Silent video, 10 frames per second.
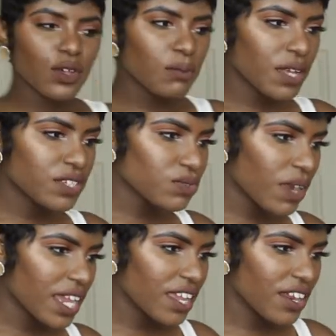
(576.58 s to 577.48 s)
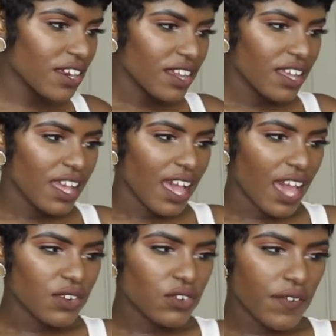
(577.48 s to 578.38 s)
little belts right here I
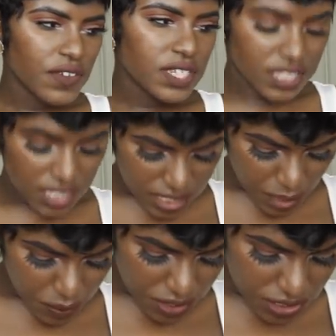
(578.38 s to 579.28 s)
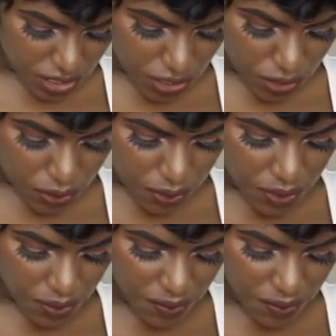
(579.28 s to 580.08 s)
don't know if you can see, it's like with the circle.